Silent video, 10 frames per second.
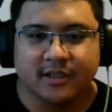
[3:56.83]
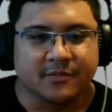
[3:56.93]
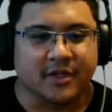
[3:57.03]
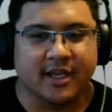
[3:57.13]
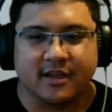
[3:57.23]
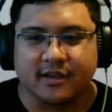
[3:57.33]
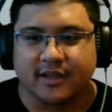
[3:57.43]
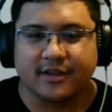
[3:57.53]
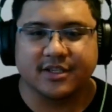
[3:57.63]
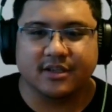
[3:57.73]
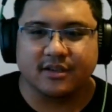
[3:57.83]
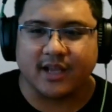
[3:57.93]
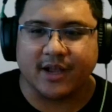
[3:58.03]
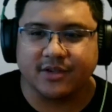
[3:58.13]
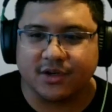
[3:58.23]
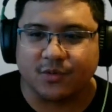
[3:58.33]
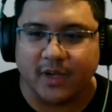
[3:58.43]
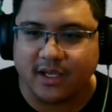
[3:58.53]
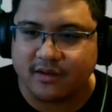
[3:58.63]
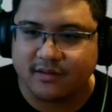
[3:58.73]
But yeah, how's your
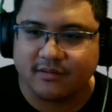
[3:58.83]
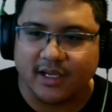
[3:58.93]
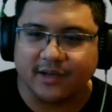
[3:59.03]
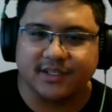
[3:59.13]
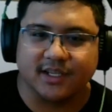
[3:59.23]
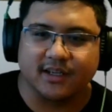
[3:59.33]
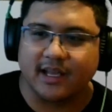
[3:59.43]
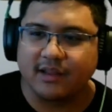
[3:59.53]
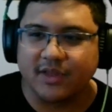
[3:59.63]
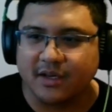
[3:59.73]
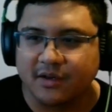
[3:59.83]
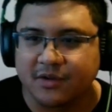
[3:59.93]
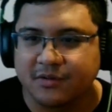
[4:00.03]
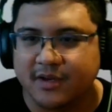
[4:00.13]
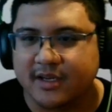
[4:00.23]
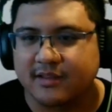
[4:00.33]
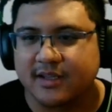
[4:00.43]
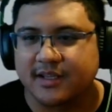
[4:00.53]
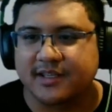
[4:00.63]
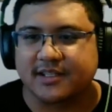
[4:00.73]
week? How's anything new?
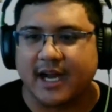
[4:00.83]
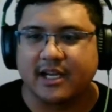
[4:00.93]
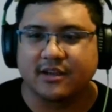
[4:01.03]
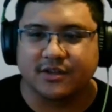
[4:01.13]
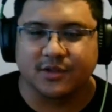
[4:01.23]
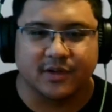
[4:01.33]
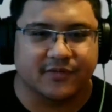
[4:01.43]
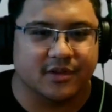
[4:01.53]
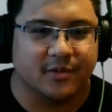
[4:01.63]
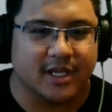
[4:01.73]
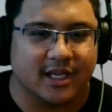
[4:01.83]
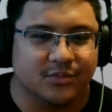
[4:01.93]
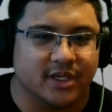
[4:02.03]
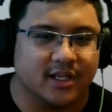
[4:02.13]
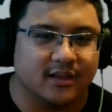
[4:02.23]
Anything exciting you're doing for the weekend, buddy?